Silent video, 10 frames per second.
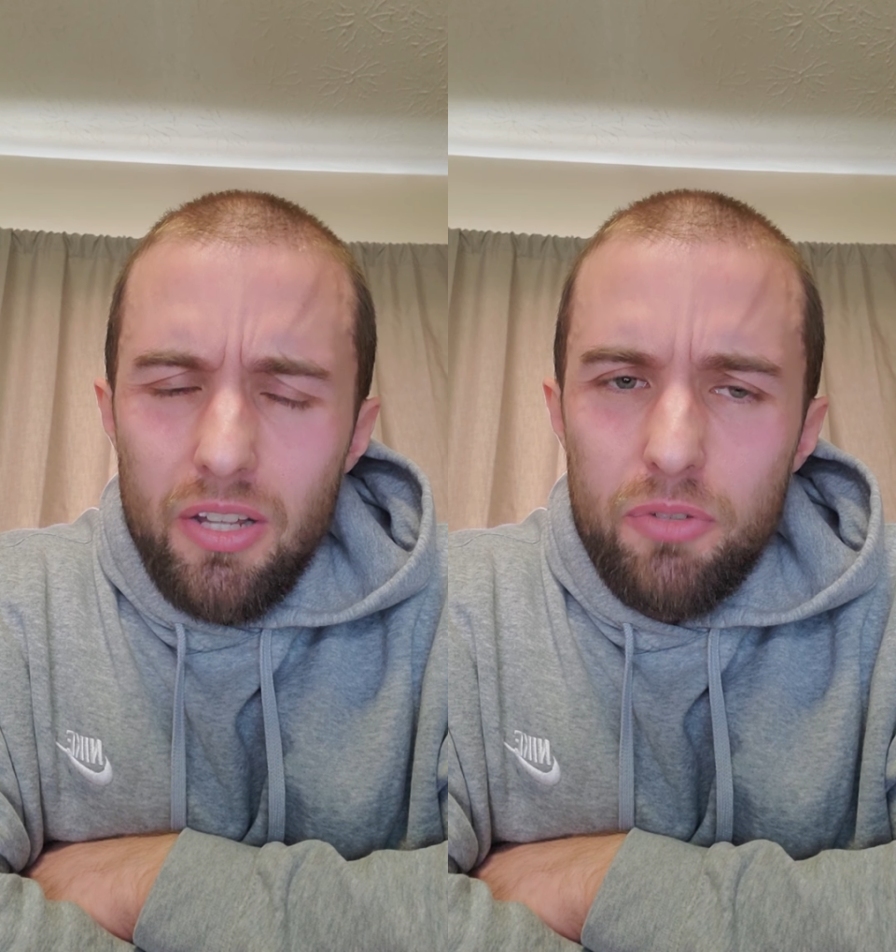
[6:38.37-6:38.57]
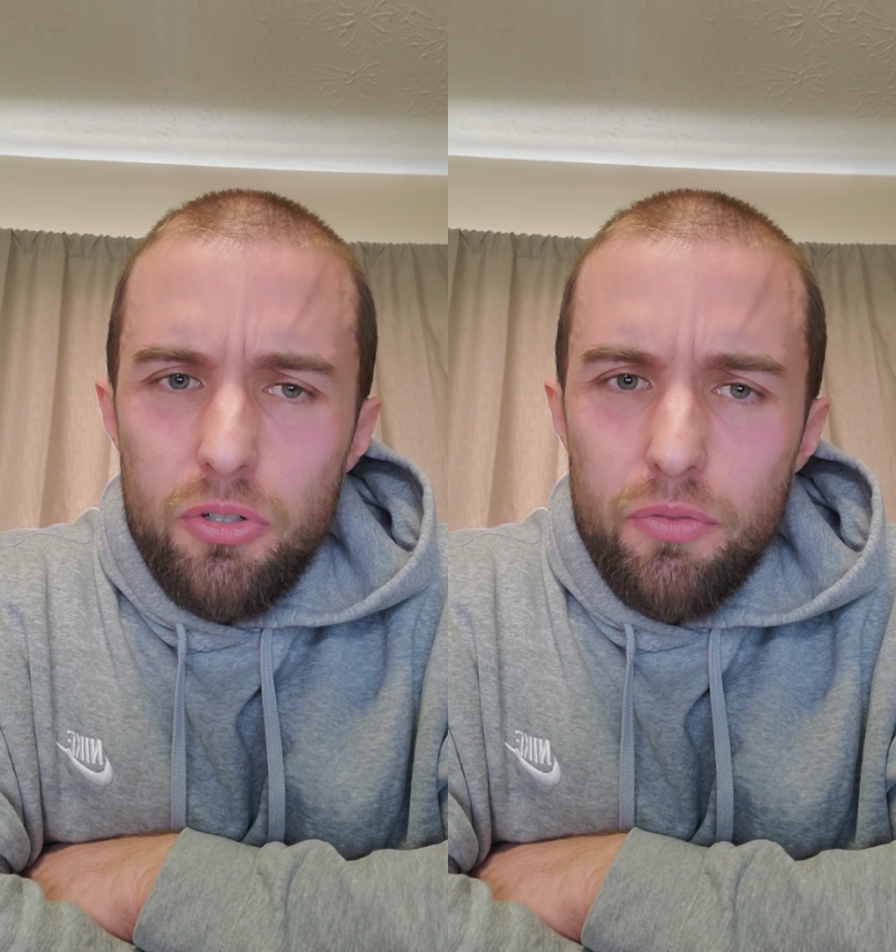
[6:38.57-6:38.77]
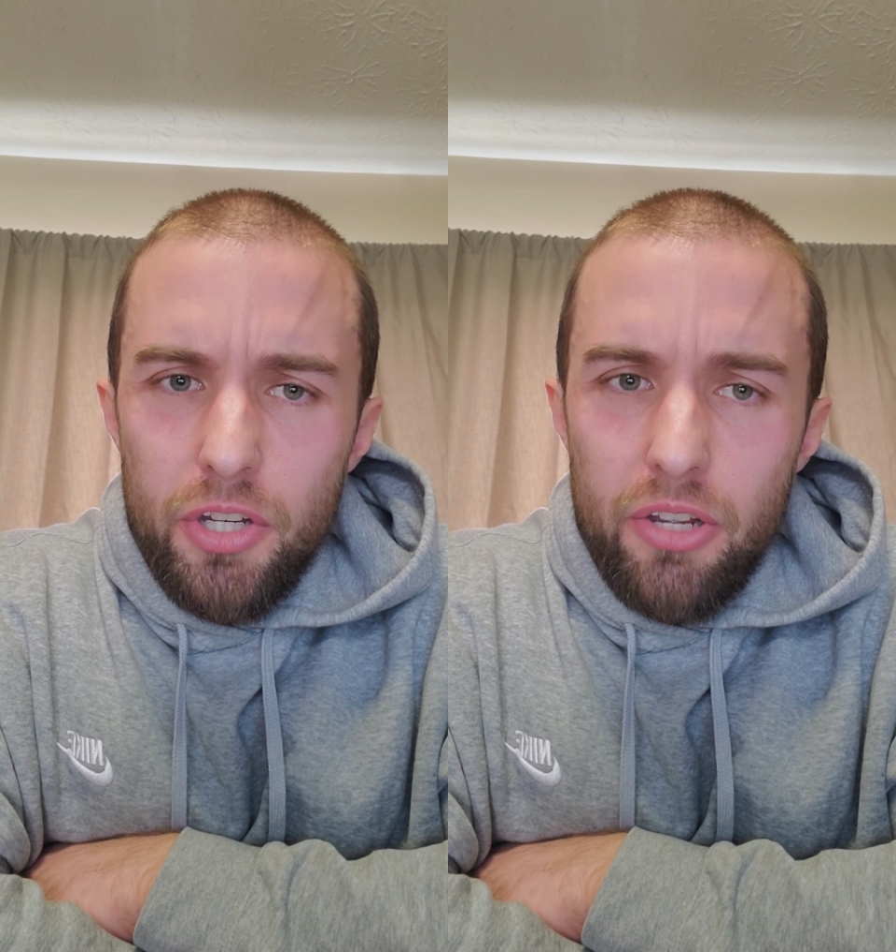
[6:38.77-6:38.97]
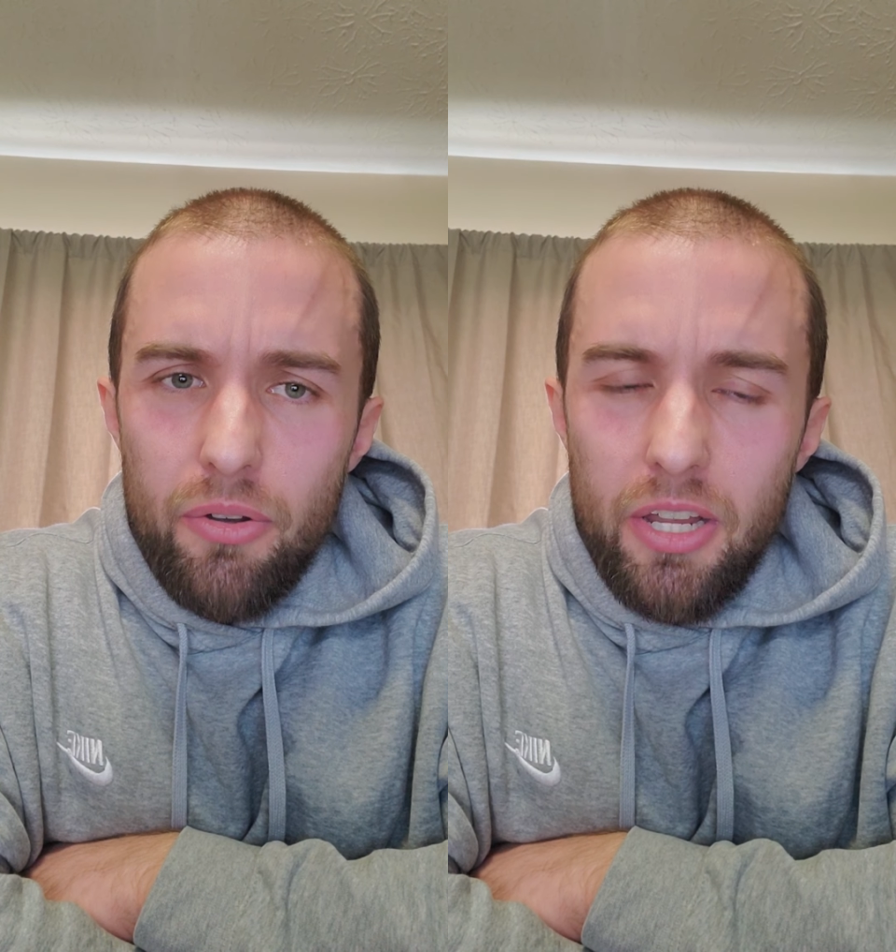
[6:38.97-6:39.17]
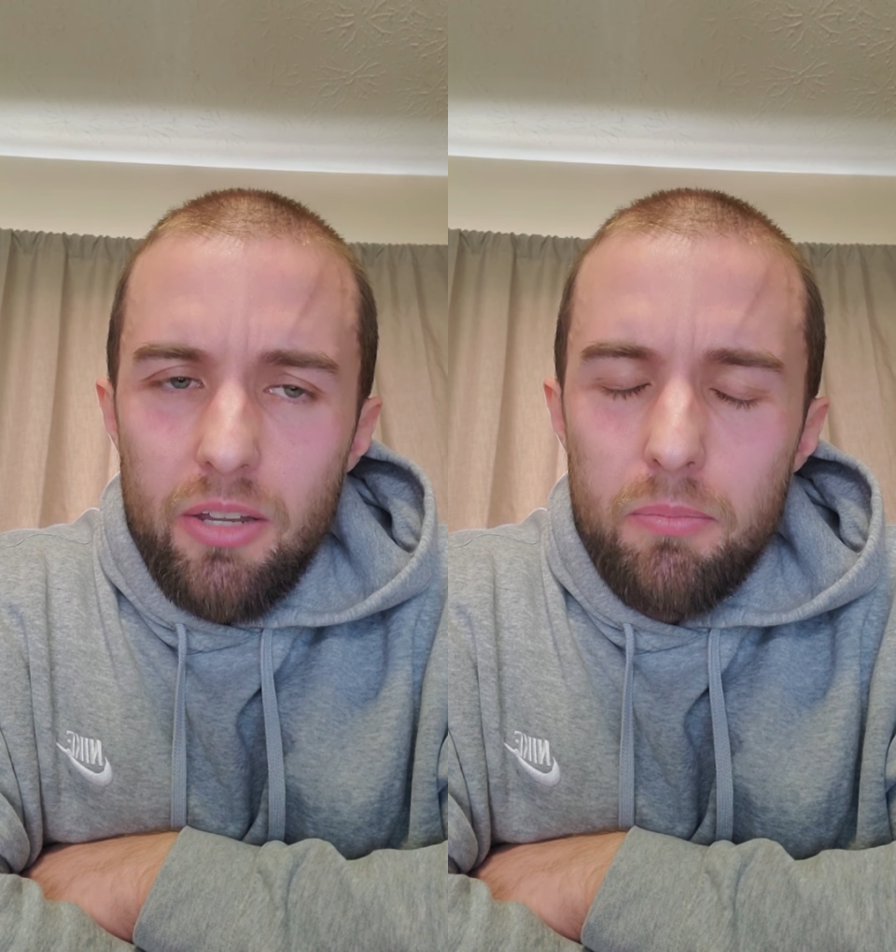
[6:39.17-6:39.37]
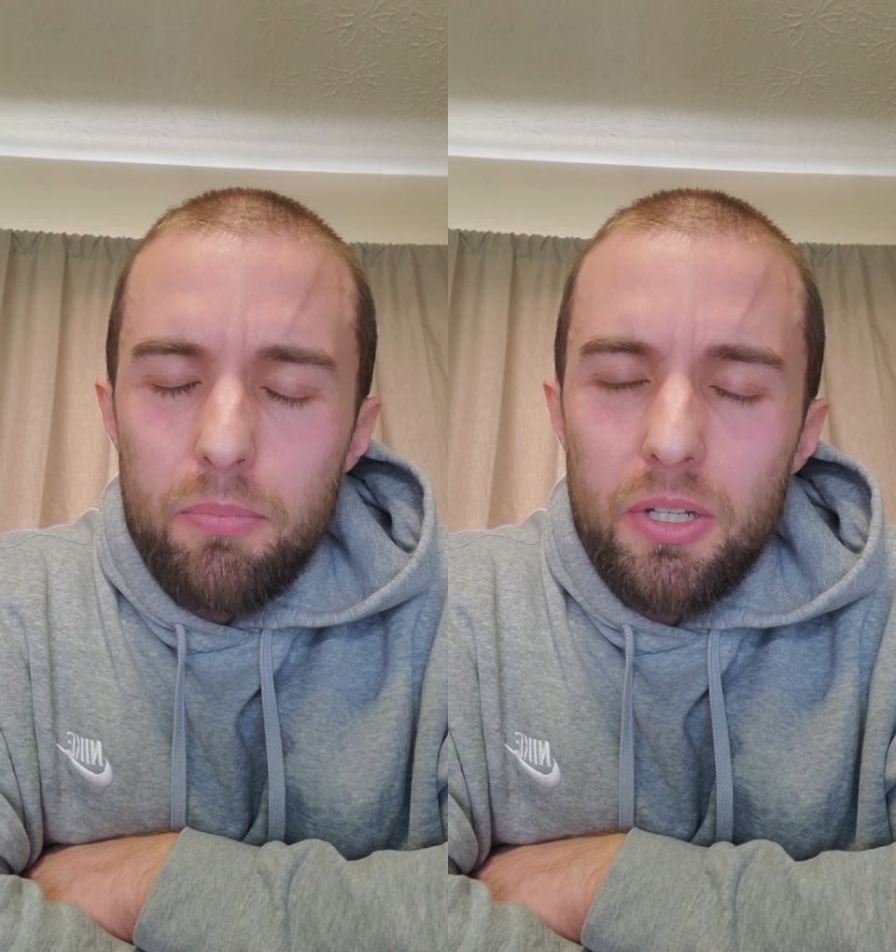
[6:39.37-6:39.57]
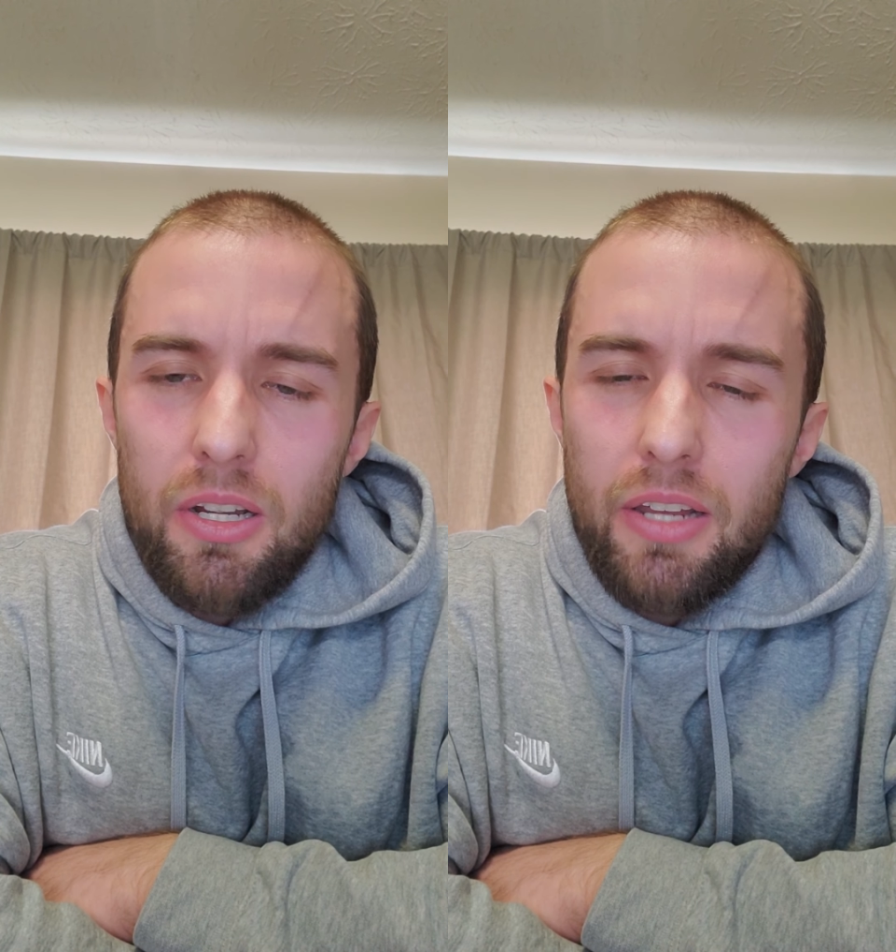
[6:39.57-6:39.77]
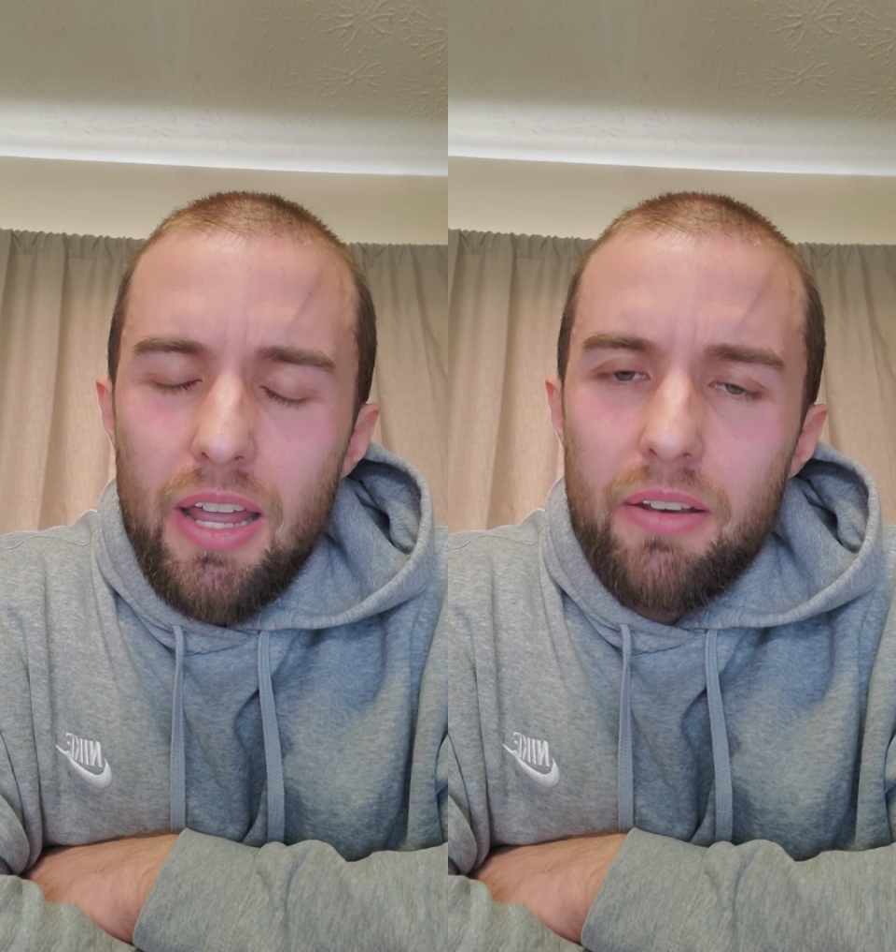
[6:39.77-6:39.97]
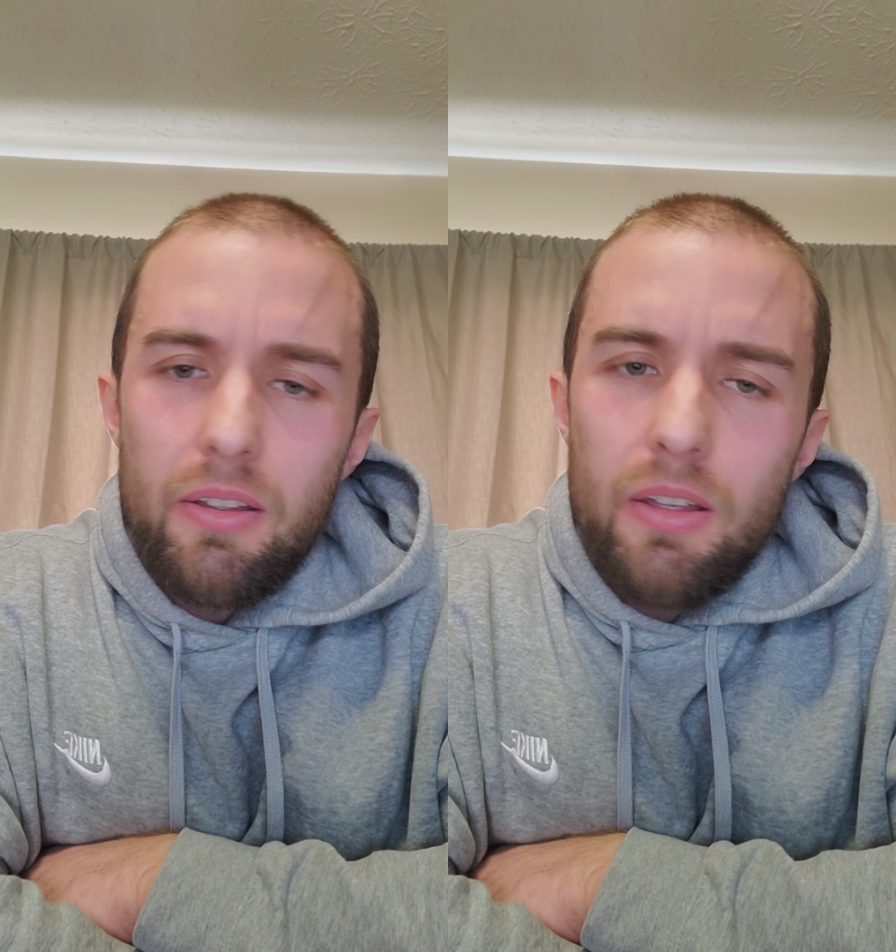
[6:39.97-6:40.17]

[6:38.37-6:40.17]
in that future video. Okay, but again